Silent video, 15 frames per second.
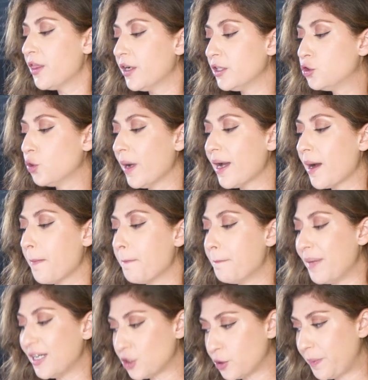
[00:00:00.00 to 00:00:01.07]
They're doing
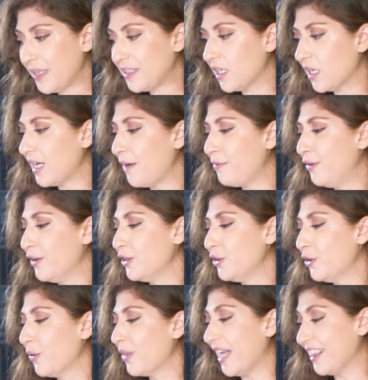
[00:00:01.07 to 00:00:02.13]
much better
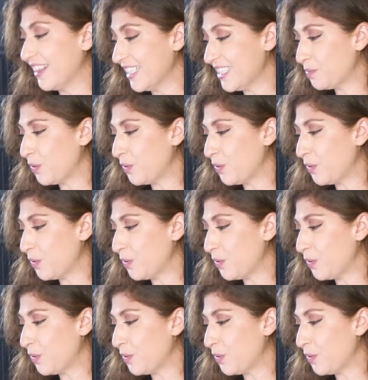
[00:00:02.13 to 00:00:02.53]
revenue than this